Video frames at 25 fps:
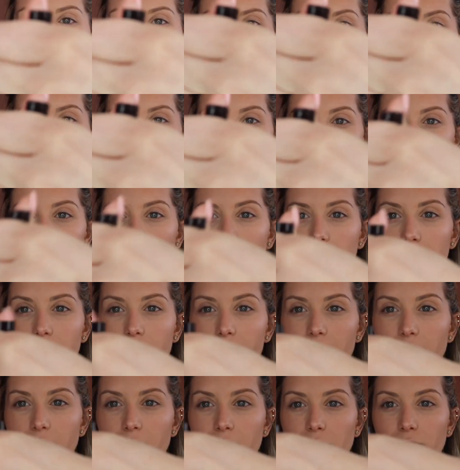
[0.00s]
So it's just
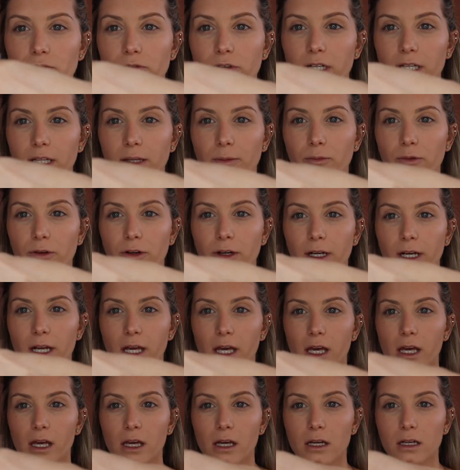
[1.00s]
like this really
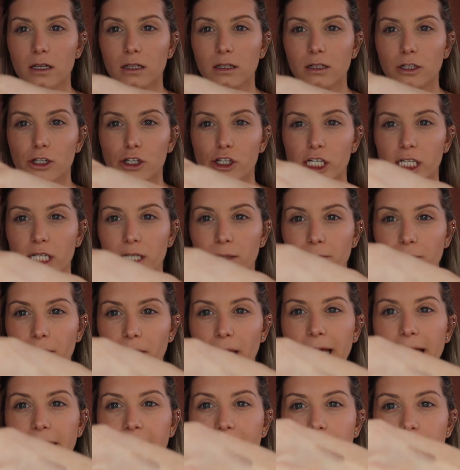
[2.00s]
pretty
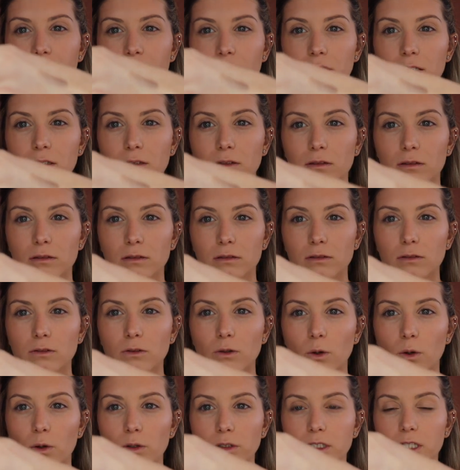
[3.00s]
champagne
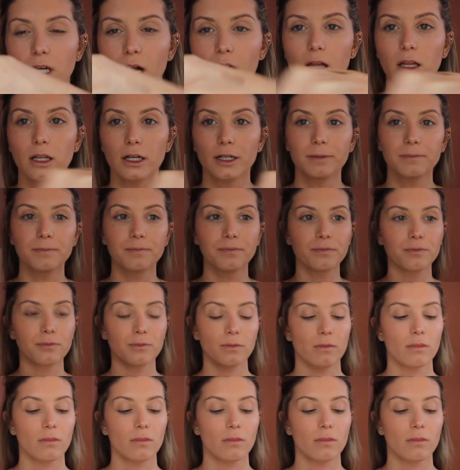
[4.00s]
gold color.